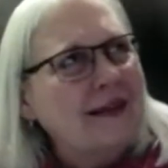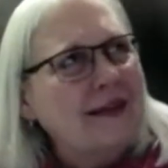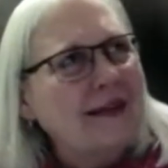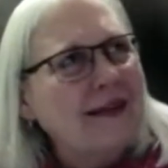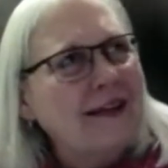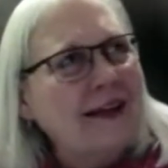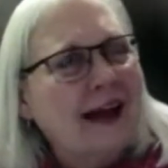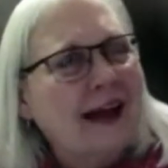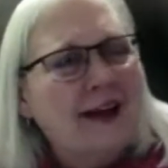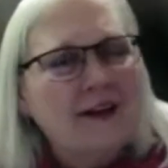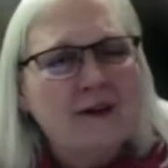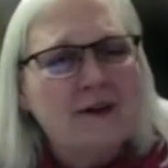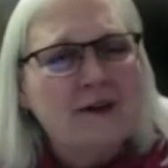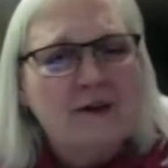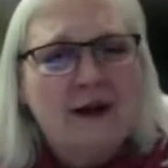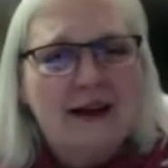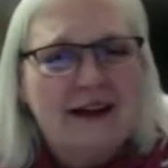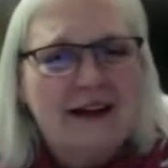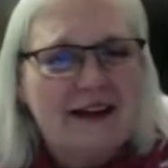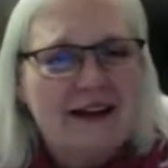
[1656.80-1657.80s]
yeah, you're
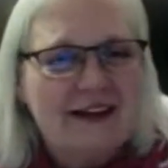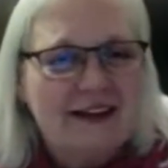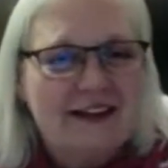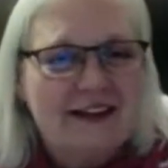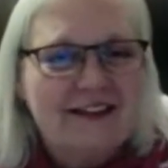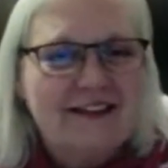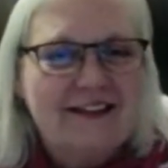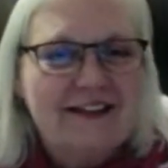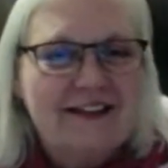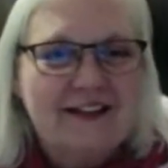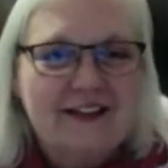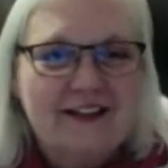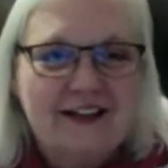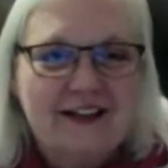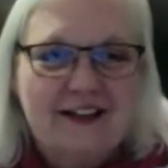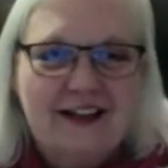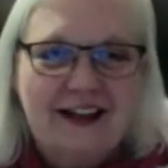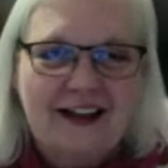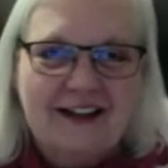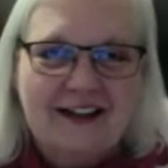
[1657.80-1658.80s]
right, that is
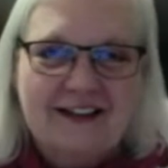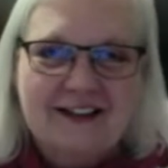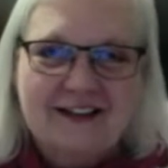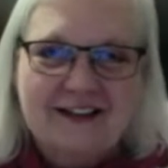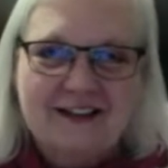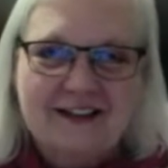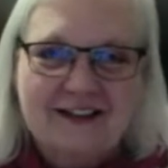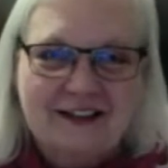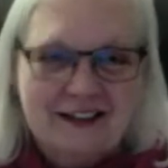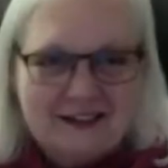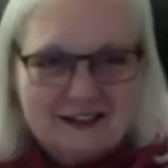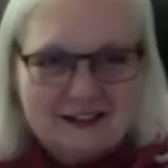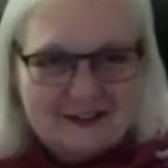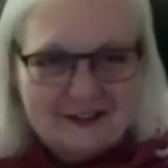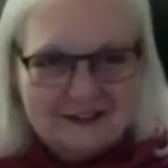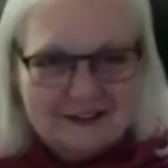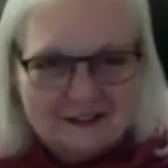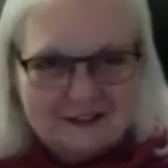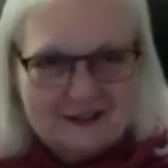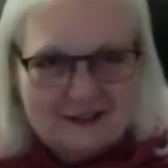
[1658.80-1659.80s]
the
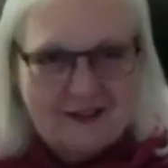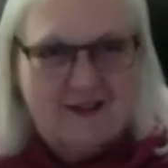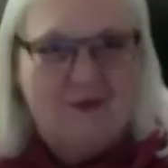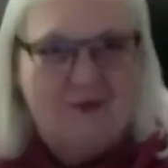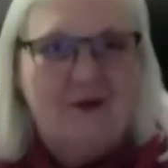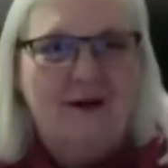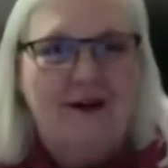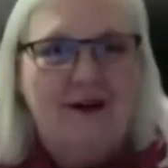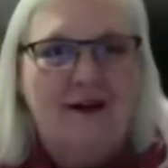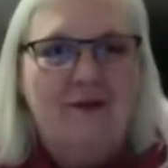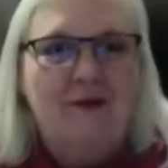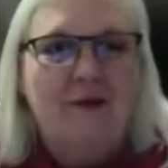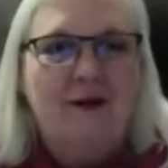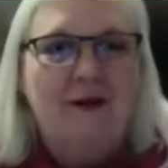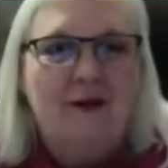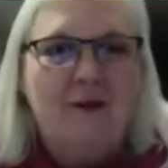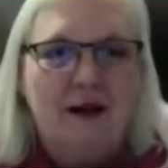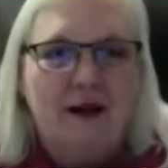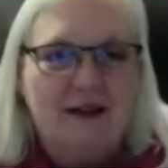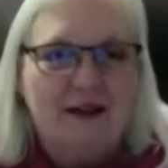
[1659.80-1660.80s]
what
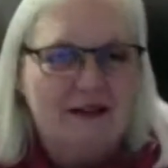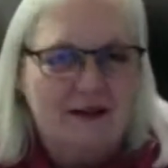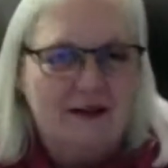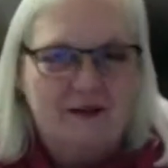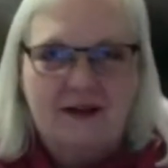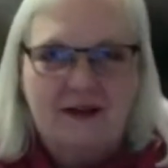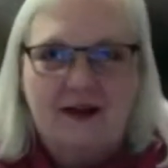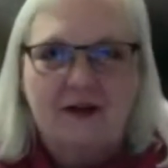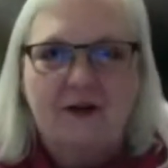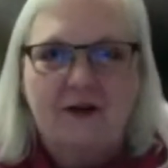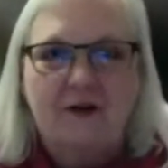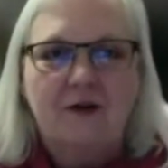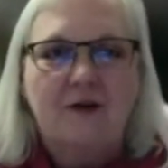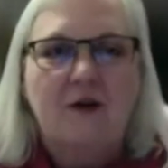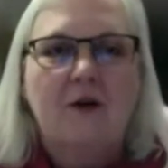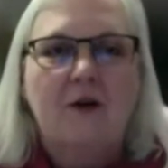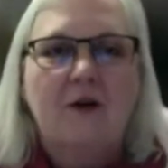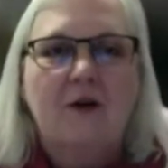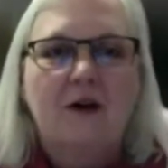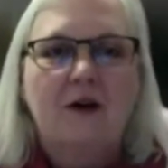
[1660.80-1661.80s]
everybody wants. I've got to go to
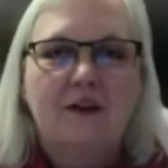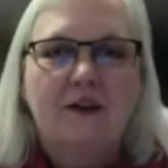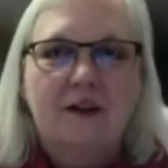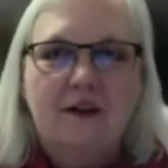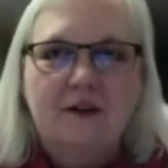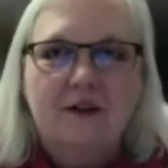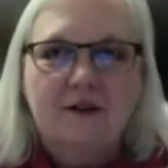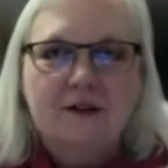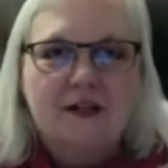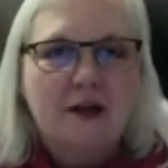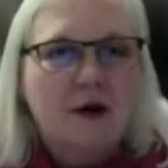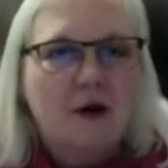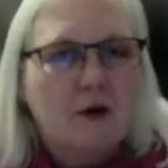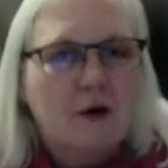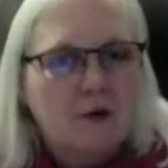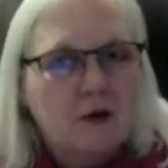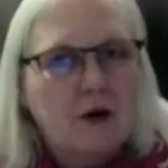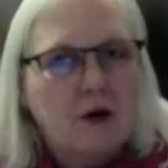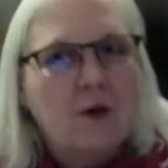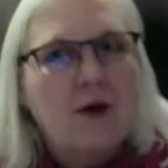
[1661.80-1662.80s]
court. They don't say, oh
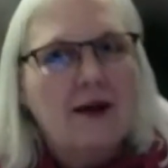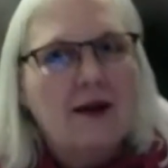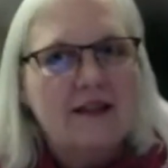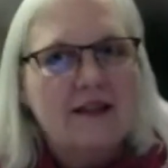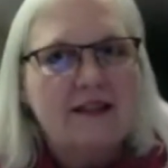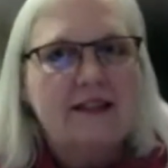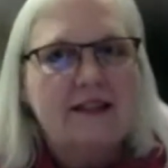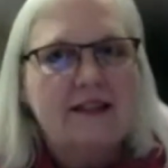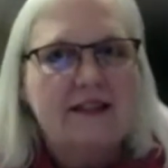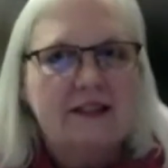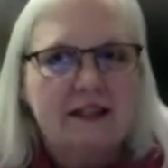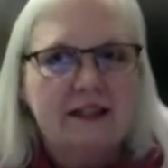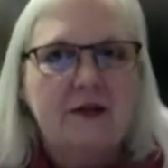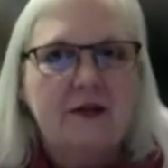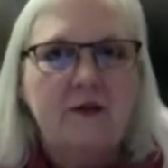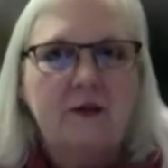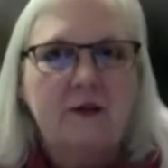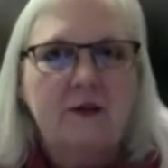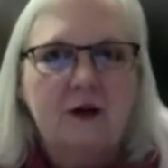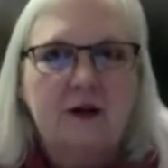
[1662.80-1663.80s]
no, I need to sit and
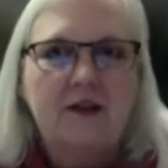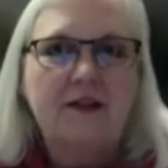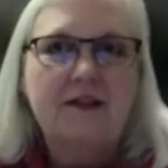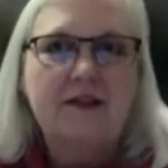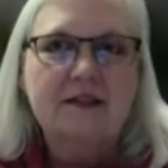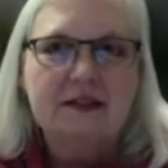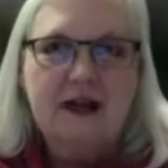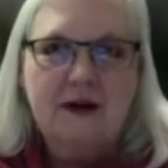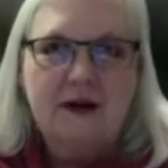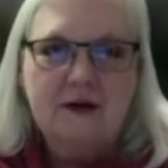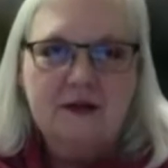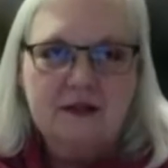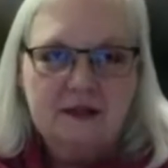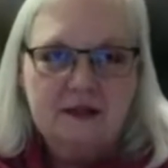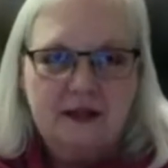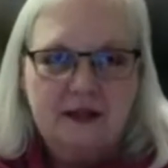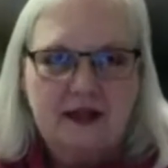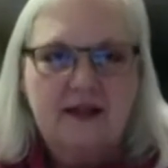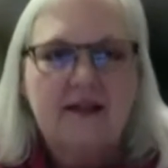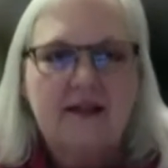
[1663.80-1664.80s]
work this out.
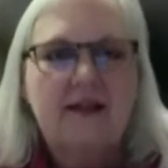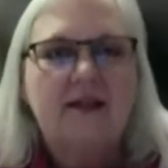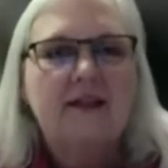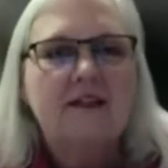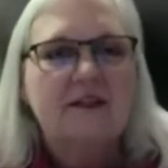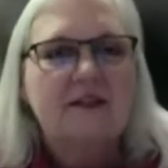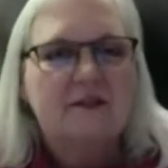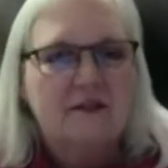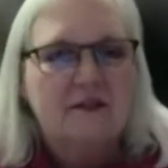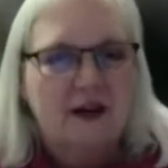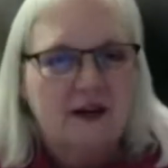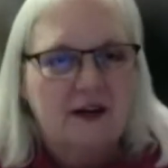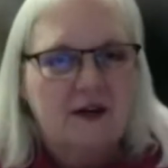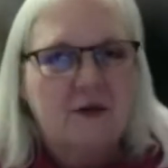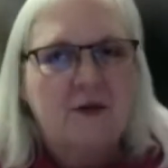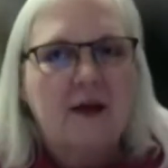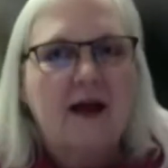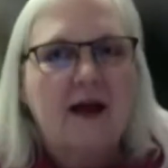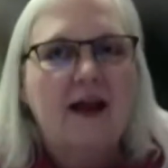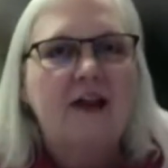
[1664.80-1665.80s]
I need to find a
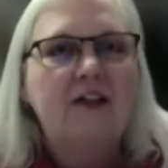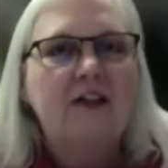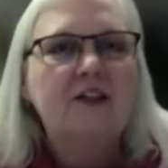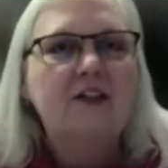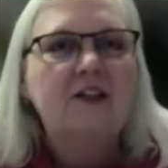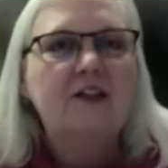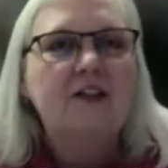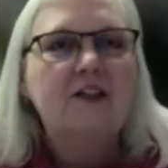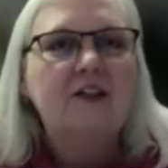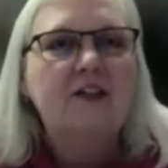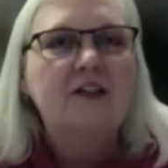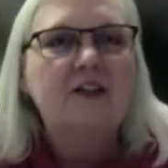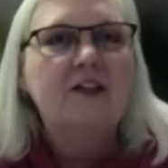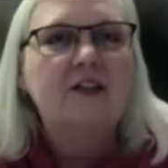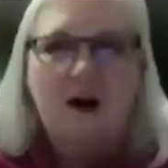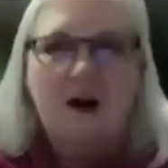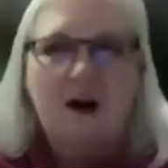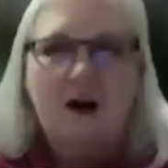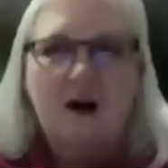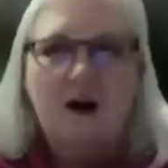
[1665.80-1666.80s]
way to get
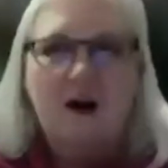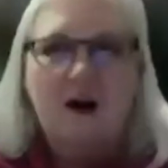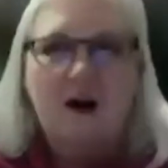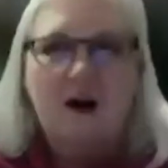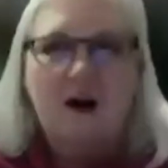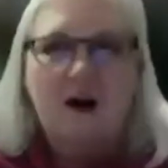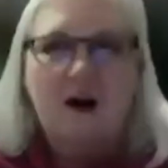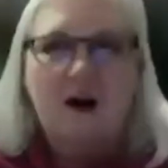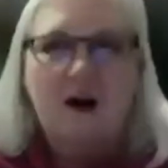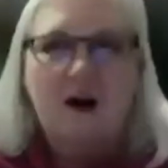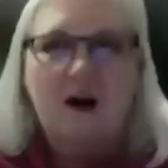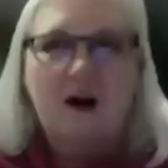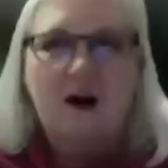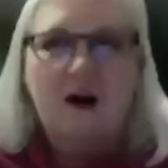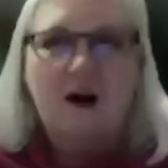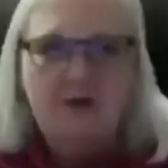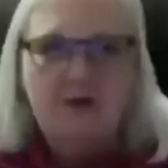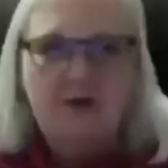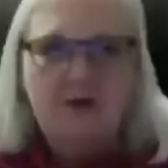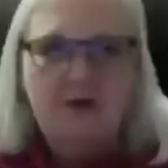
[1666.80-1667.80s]
along with my
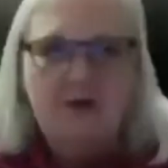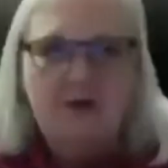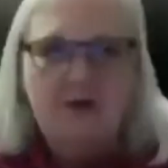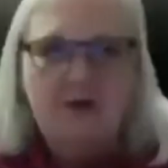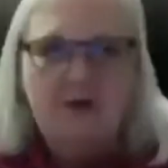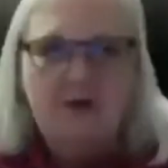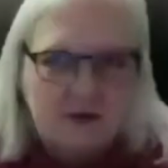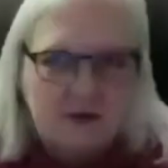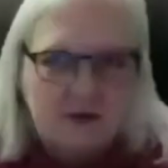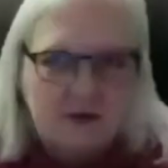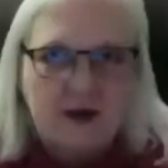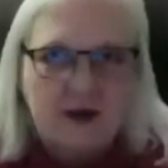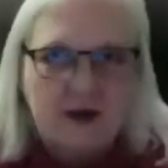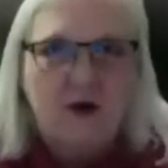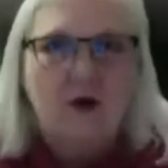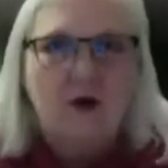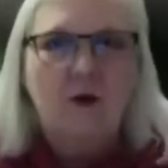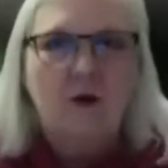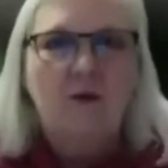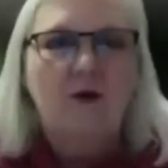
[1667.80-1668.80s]
neighbor, or to get along with
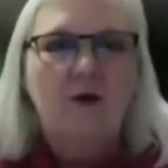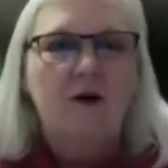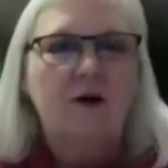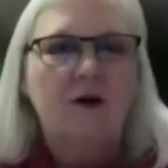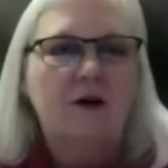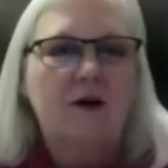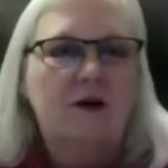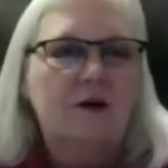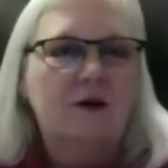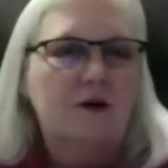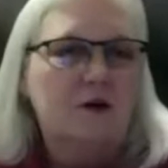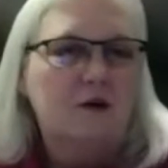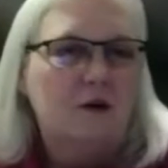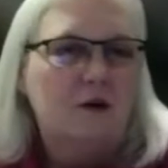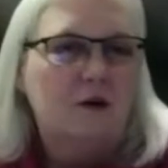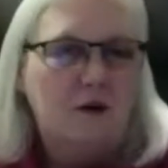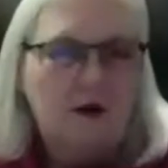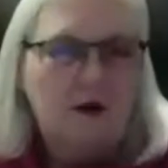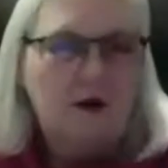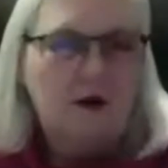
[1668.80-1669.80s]
my coworker,
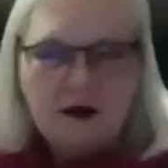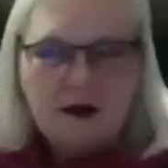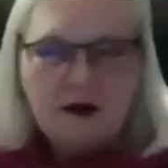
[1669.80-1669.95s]
or